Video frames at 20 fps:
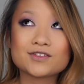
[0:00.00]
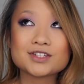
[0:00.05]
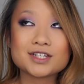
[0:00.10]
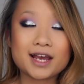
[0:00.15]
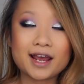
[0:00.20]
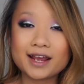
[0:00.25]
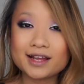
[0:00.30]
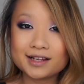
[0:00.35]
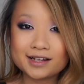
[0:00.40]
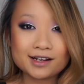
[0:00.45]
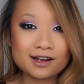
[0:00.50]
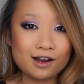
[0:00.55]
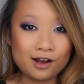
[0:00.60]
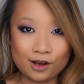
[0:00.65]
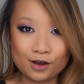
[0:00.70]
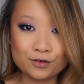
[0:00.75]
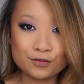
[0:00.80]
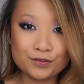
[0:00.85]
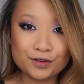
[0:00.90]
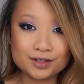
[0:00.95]
Highlight,
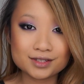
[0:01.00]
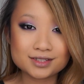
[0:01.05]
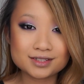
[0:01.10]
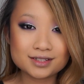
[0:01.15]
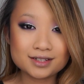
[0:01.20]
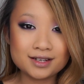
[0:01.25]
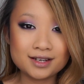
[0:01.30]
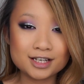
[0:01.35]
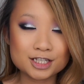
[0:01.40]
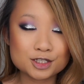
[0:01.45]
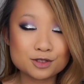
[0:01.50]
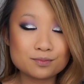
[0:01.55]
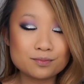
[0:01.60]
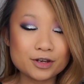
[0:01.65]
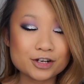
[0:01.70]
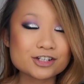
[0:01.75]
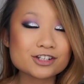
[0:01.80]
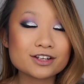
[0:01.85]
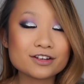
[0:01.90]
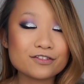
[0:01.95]
obviously,
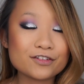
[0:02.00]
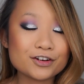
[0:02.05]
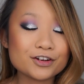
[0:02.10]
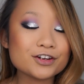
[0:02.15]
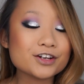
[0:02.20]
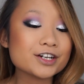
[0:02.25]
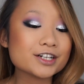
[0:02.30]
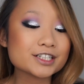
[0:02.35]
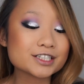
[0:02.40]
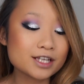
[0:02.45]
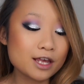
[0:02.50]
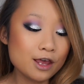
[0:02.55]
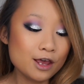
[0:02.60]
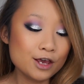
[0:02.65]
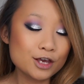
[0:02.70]
especially for New Year's.